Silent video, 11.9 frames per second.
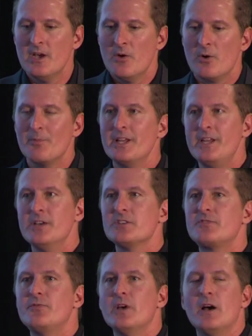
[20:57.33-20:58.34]
Well,
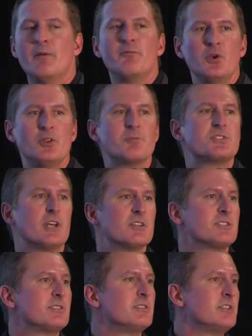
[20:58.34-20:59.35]
millennials view
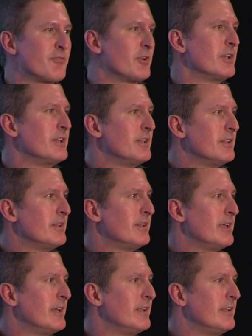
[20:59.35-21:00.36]
themselves differently
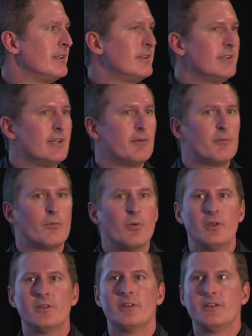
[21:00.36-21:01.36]

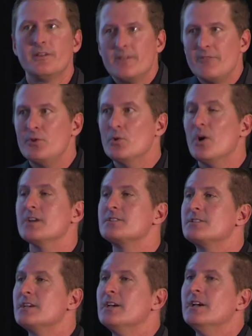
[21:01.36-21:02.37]
than they view
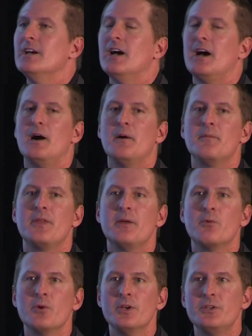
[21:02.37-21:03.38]
us. They
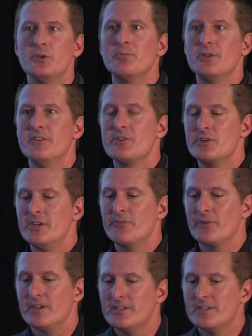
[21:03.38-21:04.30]
really do believe they're different.